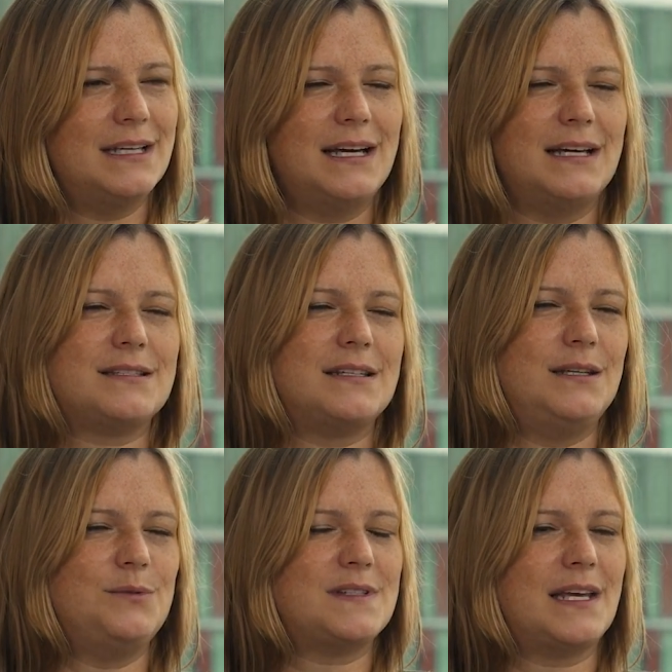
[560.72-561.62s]
Yeah, so
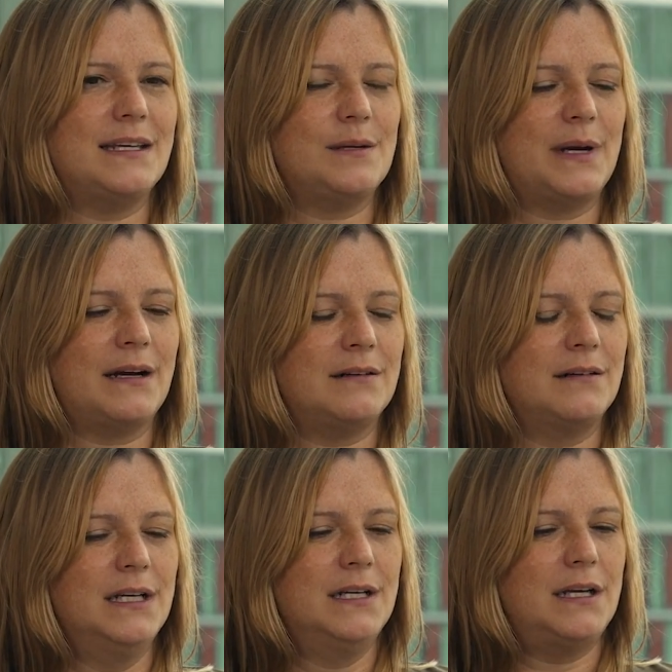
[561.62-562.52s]
he was saying
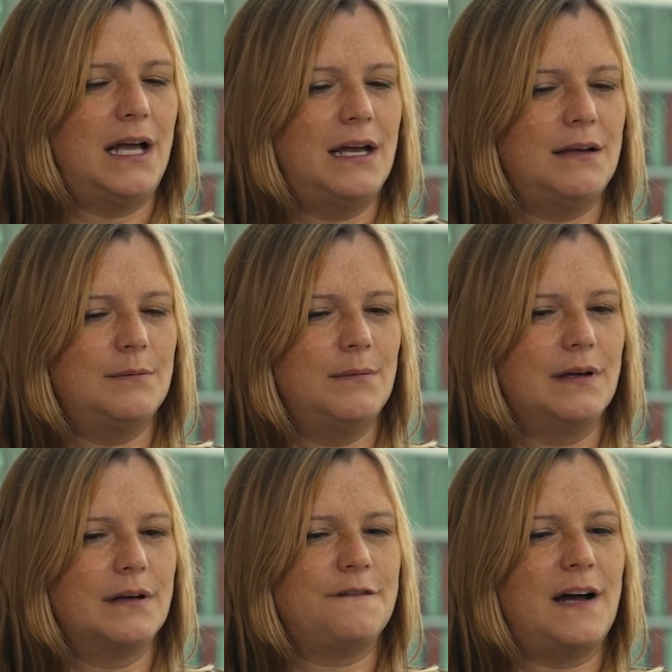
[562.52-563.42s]
about
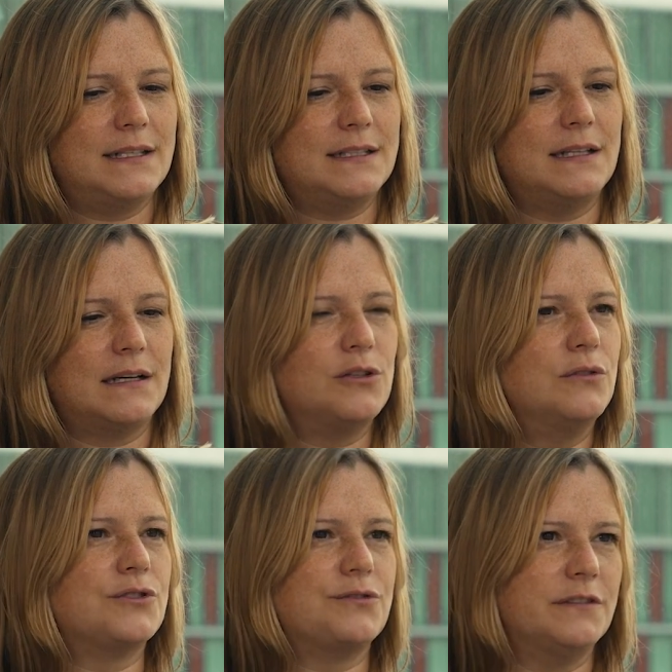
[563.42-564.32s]
finding that
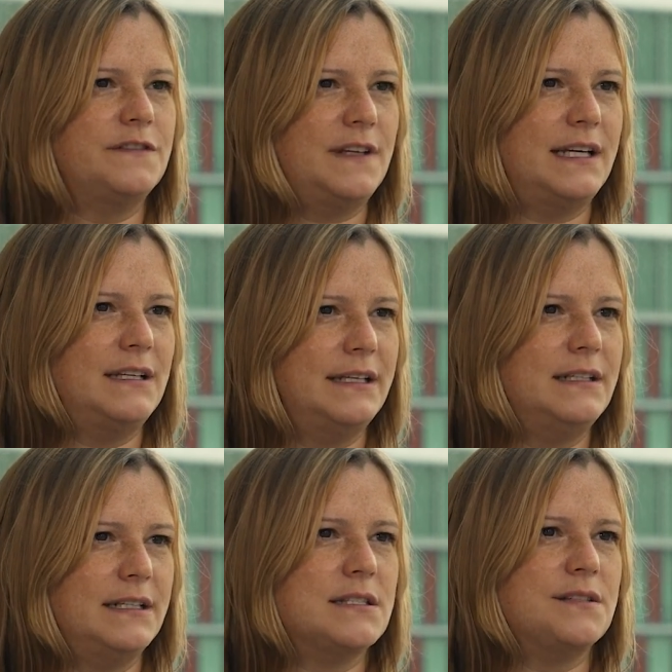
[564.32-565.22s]
cultural fit in
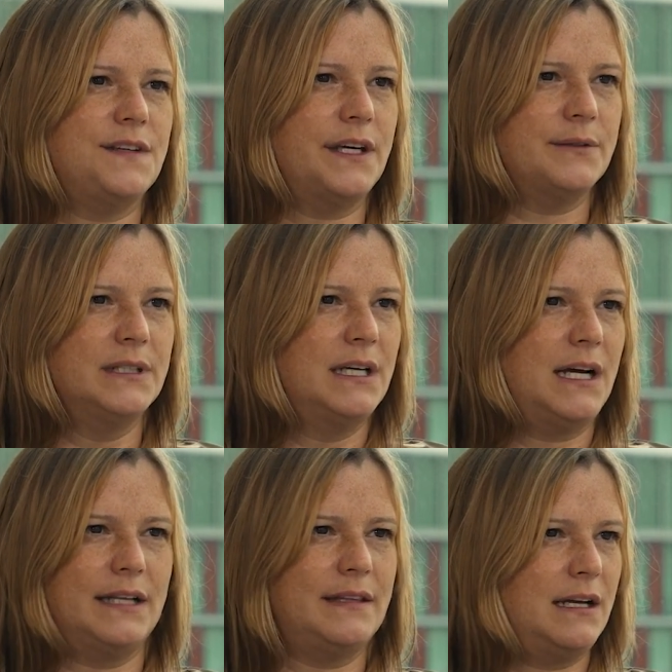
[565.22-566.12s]
an interview,
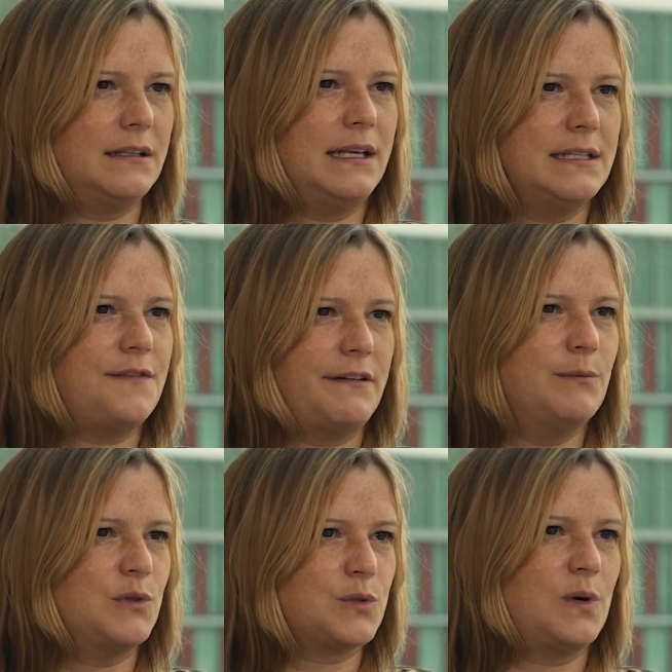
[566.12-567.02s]
and that is very
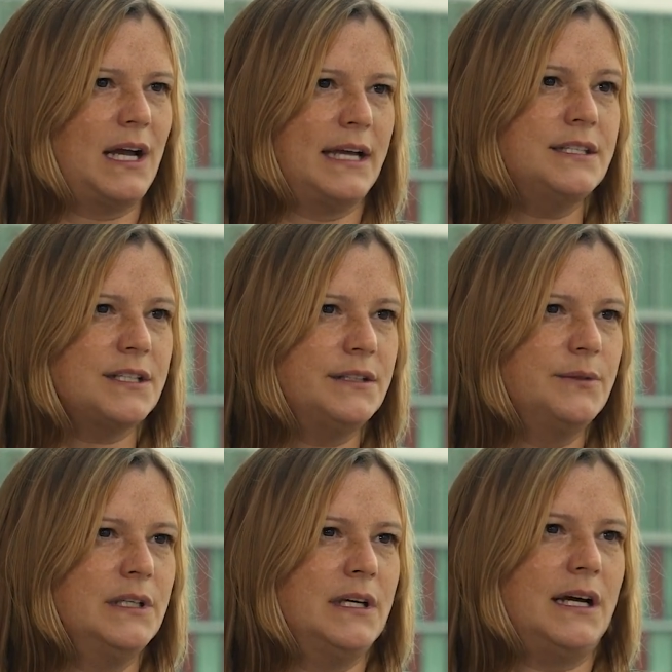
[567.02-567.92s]
much what I do.
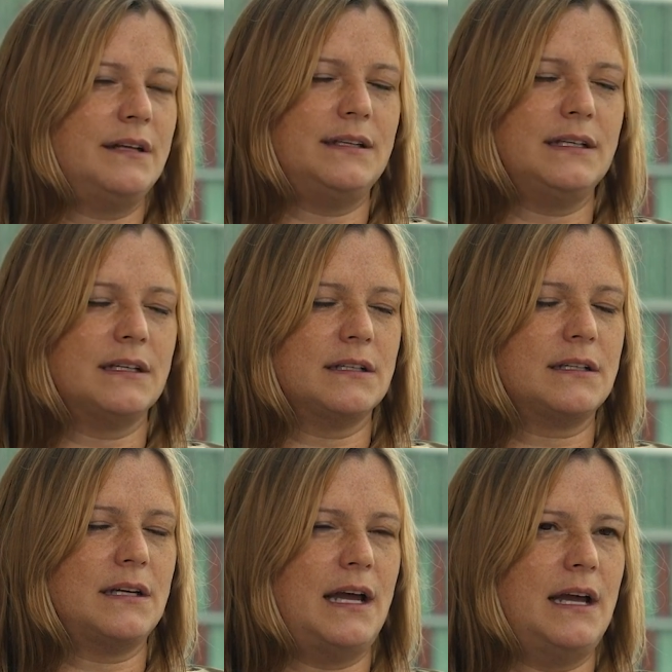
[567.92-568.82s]
I
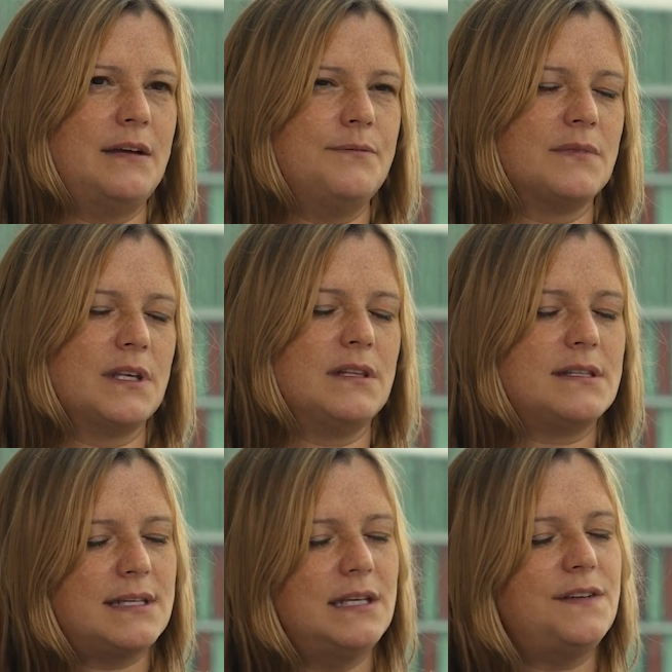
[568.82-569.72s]
think the
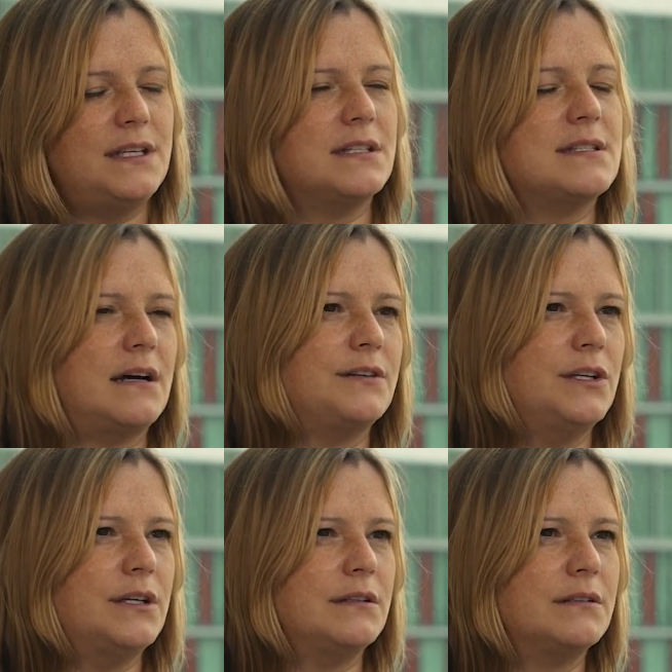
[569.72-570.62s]
CV can tell
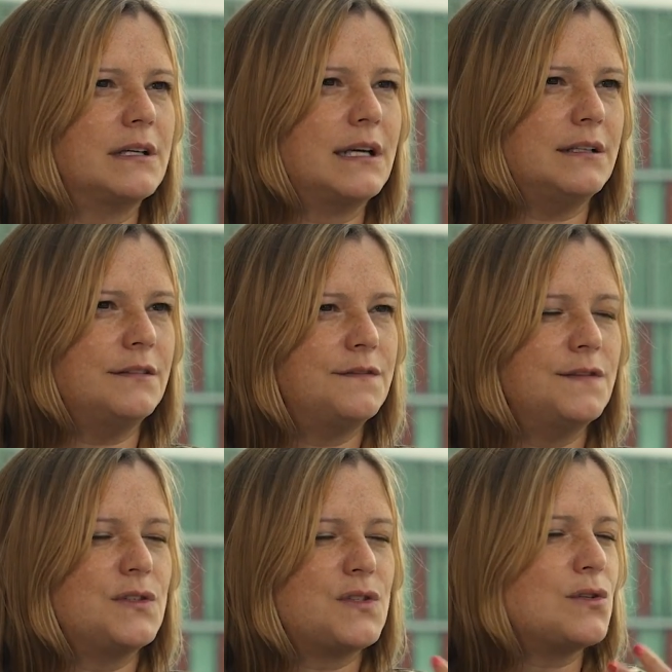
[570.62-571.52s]
you kind of
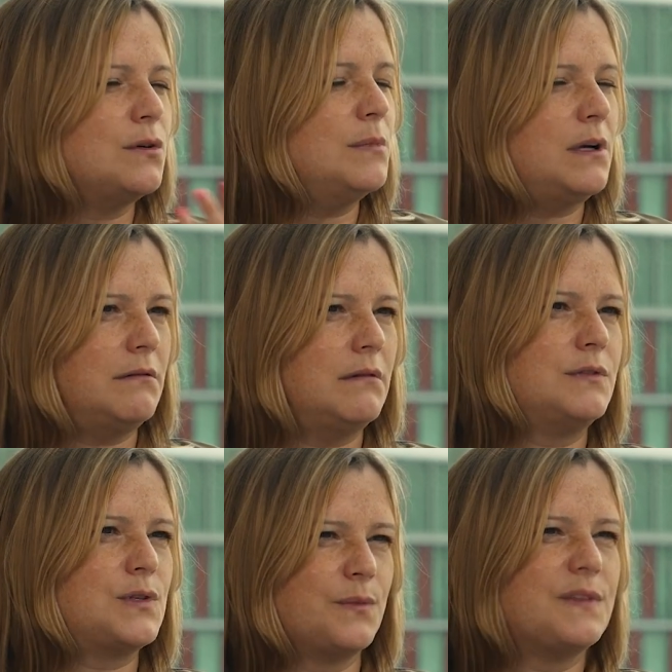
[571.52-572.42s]

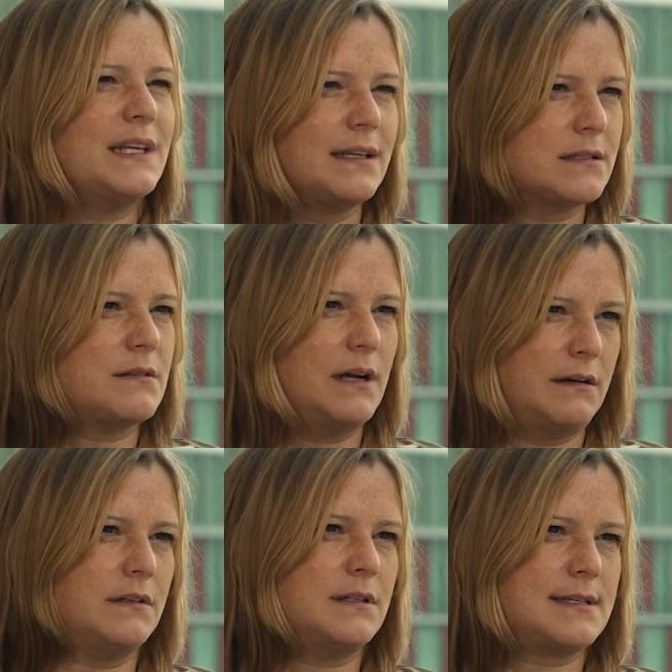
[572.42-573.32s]
some things
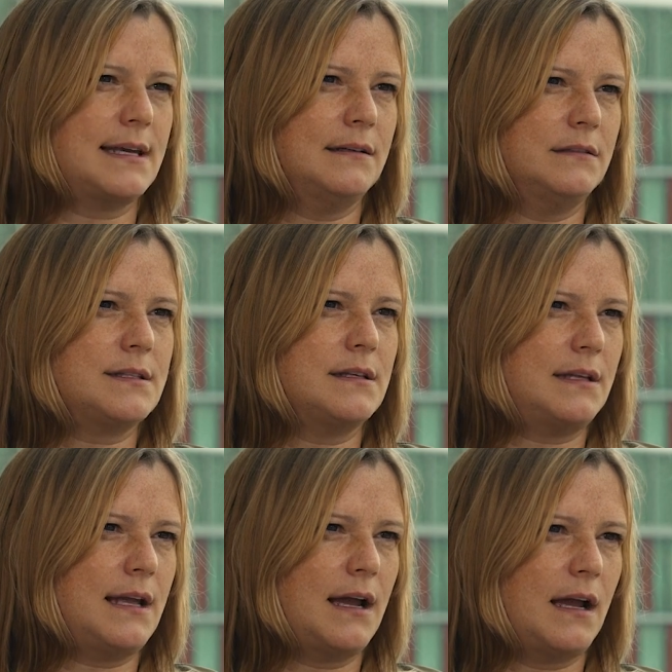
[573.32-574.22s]
around the skills that
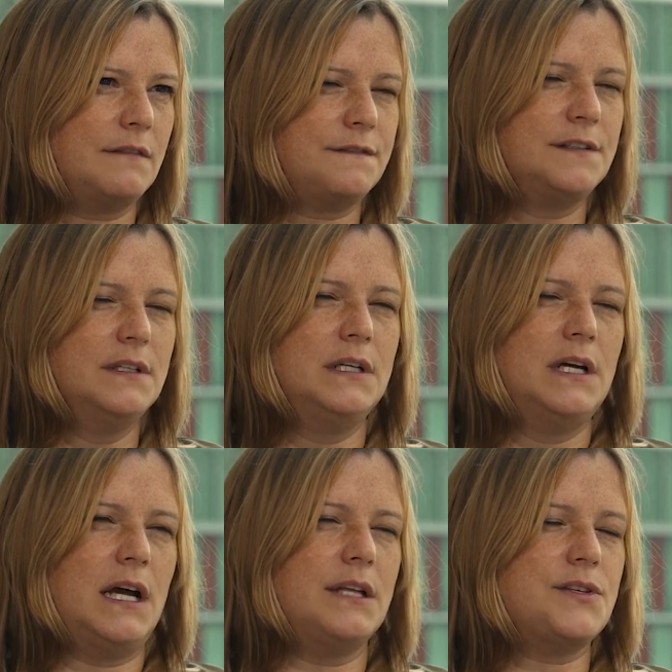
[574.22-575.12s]
they have,
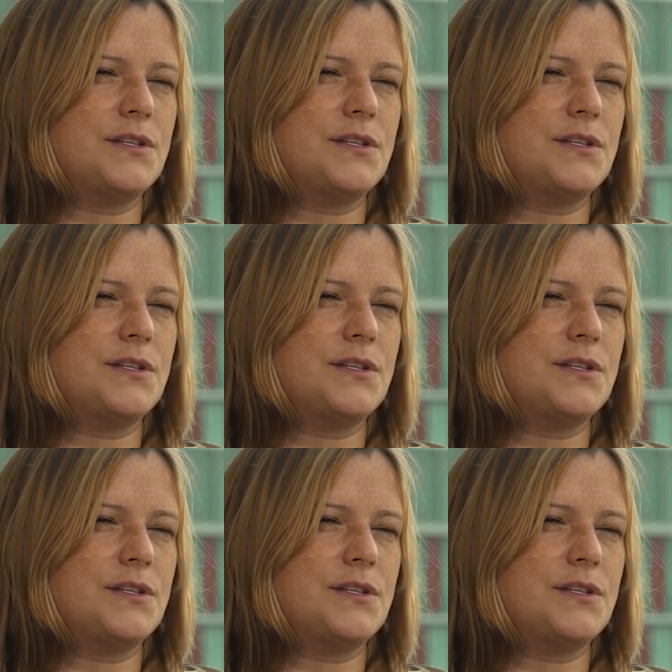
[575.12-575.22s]
and